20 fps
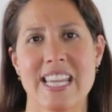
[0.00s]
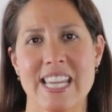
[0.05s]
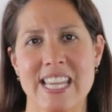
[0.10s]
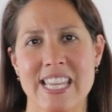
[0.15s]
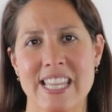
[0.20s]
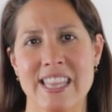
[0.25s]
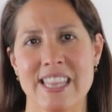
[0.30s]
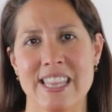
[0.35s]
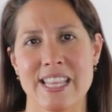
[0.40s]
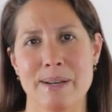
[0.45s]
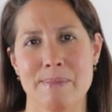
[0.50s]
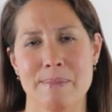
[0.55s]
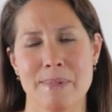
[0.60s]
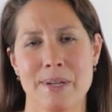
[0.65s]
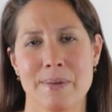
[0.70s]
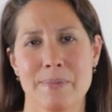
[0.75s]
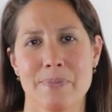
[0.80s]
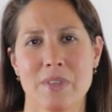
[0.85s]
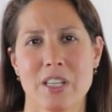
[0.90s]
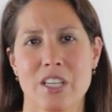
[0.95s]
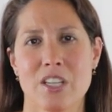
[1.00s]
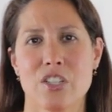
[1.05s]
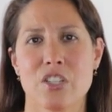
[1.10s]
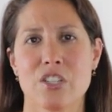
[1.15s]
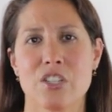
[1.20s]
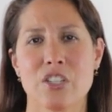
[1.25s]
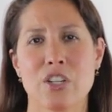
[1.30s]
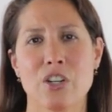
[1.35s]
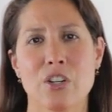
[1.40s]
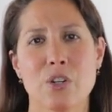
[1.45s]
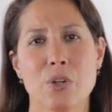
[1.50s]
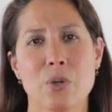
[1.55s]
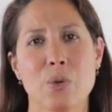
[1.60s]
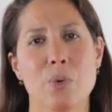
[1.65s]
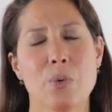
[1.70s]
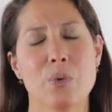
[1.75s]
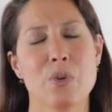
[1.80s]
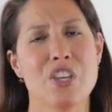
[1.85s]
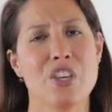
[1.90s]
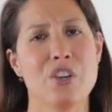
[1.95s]
in them.
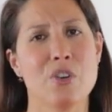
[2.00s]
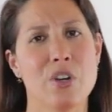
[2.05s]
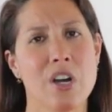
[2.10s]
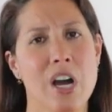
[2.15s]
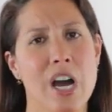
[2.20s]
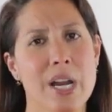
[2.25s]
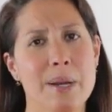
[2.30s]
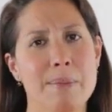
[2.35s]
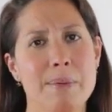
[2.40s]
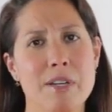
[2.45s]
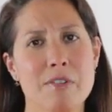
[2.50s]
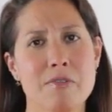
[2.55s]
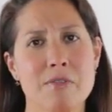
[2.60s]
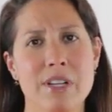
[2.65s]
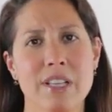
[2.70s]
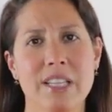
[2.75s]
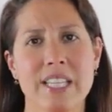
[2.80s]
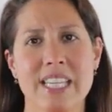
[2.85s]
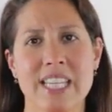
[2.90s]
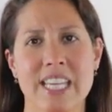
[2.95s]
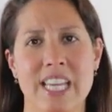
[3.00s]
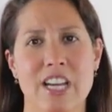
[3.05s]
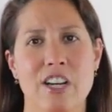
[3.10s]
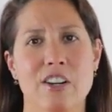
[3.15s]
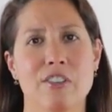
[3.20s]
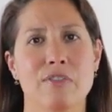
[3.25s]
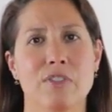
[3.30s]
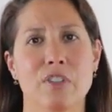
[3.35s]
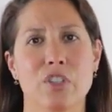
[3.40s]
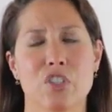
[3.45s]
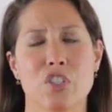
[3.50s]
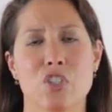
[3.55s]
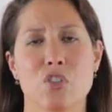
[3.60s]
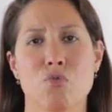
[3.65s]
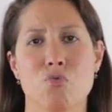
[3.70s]
So you got to be really careful to